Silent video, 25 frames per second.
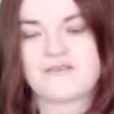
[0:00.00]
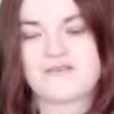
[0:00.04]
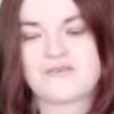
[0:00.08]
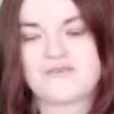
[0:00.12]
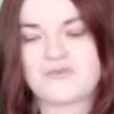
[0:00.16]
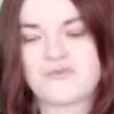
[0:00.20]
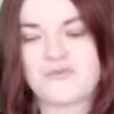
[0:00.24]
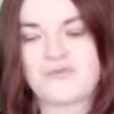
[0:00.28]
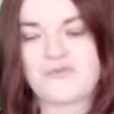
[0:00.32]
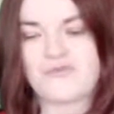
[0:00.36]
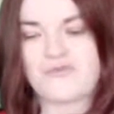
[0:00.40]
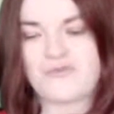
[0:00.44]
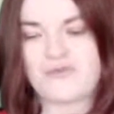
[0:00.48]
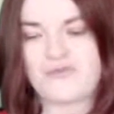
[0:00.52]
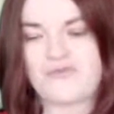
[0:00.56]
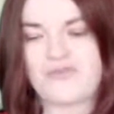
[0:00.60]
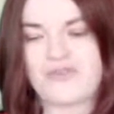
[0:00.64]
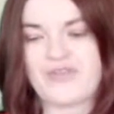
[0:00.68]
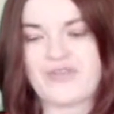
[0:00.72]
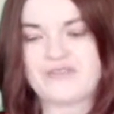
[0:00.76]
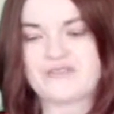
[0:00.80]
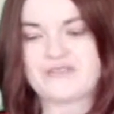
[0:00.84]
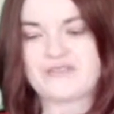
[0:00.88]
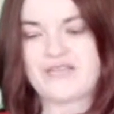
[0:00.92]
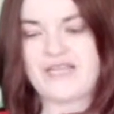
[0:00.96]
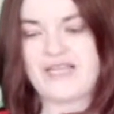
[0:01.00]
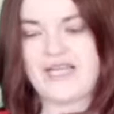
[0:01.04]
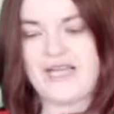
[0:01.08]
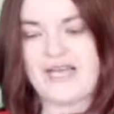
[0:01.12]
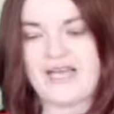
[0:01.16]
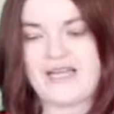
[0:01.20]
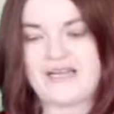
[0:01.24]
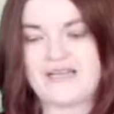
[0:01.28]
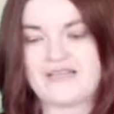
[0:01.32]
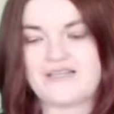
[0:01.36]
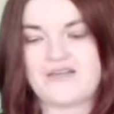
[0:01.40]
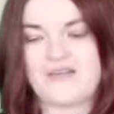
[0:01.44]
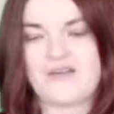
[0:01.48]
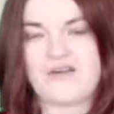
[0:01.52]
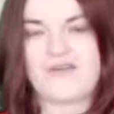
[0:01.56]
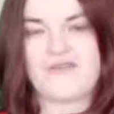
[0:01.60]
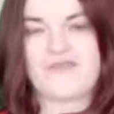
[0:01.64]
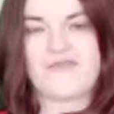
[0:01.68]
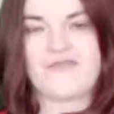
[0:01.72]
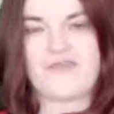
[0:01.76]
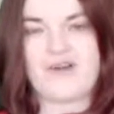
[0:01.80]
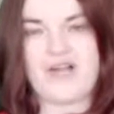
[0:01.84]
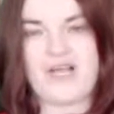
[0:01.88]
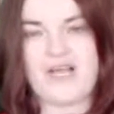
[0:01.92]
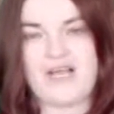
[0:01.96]
So we've got things like Canada,
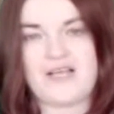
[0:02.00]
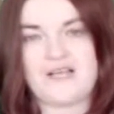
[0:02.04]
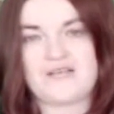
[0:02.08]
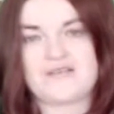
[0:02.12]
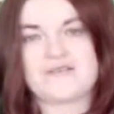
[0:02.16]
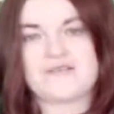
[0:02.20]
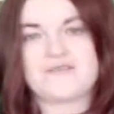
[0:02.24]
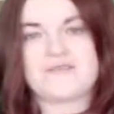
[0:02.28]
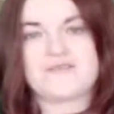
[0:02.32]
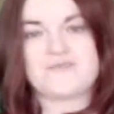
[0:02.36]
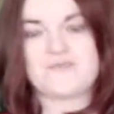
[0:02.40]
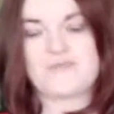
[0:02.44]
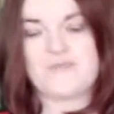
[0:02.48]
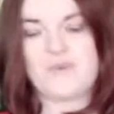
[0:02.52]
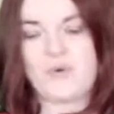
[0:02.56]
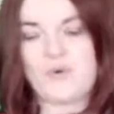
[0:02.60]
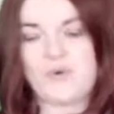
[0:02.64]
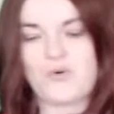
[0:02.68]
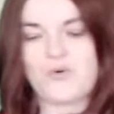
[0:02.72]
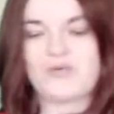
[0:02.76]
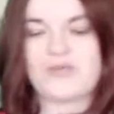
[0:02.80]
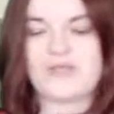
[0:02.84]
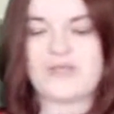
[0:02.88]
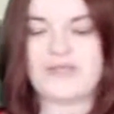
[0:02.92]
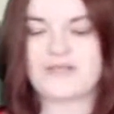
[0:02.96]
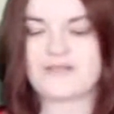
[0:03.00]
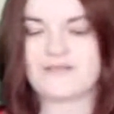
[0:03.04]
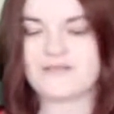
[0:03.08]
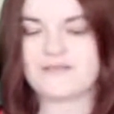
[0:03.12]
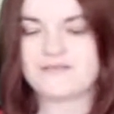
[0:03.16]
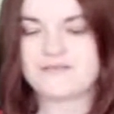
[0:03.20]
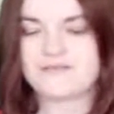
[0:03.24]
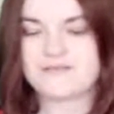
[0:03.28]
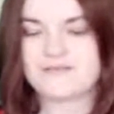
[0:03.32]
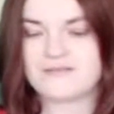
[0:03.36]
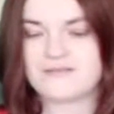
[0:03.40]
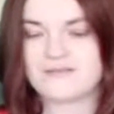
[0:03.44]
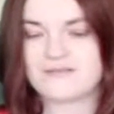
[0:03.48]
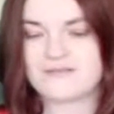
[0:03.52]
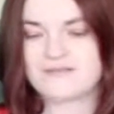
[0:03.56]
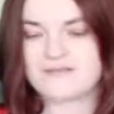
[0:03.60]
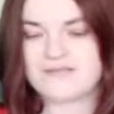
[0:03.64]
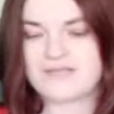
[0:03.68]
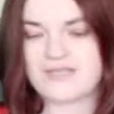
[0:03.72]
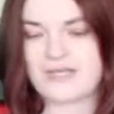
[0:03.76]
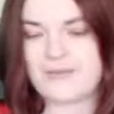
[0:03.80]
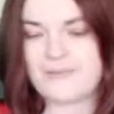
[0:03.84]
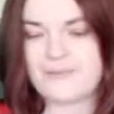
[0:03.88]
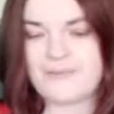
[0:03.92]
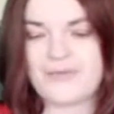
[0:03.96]
France, Poland,
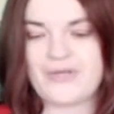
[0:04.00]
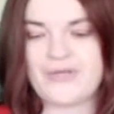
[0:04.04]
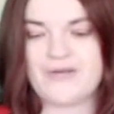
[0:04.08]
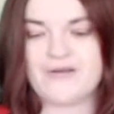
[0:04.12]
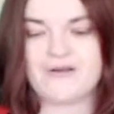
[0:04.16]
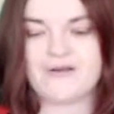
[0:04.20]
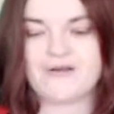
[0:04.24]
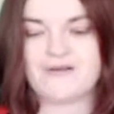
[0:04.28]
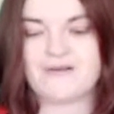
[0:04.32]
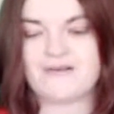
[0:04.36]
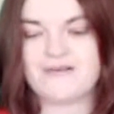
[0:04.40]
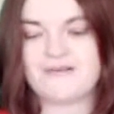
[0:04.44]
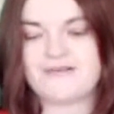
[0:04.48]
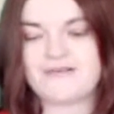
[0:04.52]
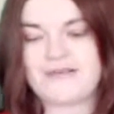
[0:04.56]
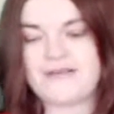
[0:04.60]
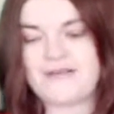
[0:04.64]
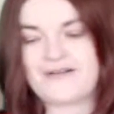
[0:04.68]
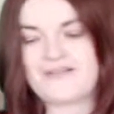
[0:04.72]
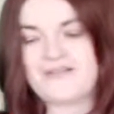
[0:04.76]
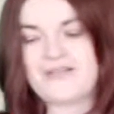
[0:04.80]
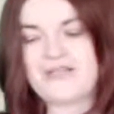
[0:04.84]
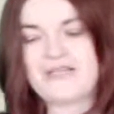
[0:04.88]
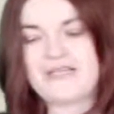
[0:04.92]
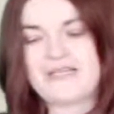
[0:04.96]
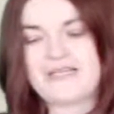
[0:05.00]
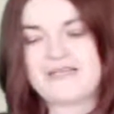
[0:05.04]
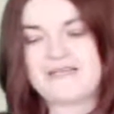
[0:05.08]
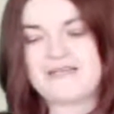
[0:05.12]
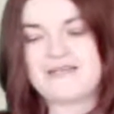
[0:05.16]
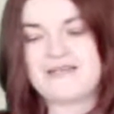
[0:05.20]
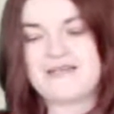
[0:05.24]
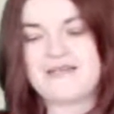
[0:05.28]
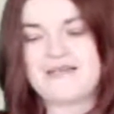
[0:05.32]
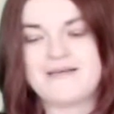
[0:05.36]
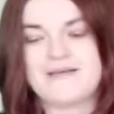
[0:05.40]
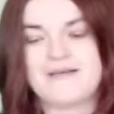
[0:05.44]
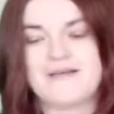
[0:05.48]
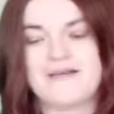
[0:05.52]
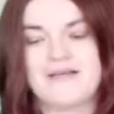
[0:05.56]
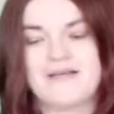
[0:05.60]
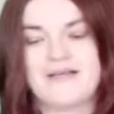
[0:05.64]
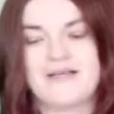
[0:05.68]
Zambia, anything like that.